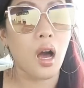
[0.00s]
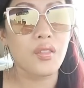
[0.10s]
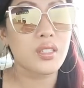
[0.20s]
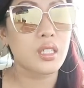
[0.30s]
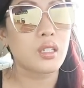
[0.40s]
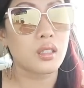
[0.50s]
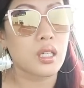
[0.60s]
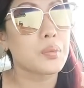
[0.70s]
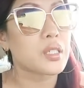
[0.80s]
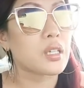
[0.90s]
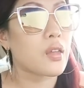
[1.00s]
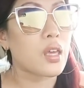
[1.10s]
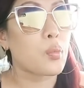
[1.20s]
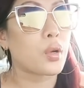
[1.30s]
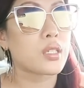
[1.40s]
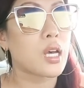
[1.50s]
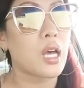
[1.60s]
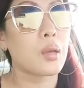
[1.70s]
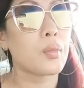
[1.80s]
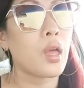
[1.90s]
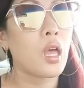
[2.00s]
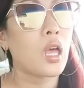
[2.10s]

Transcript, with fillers: obviously attempted it at that point in time,